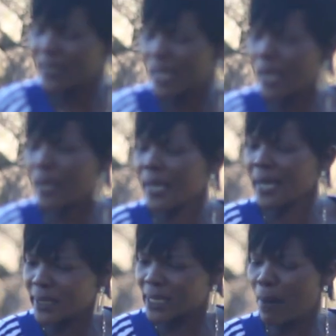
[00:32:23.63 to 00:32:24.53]
say, hey,
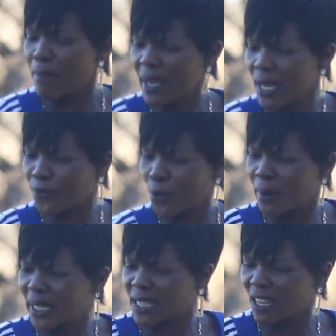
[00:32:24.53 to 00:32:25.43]
handsome man from
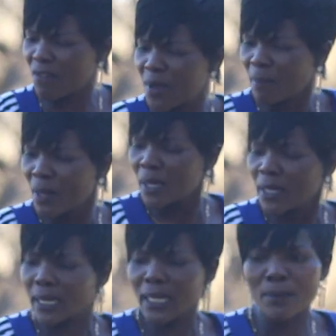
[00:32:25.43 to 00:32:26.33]
reserving. He
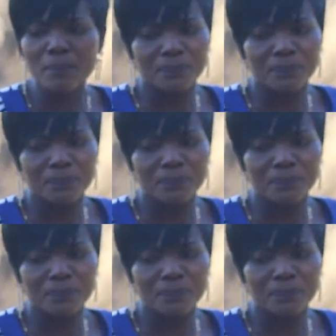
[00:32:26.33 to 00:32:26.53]
got him.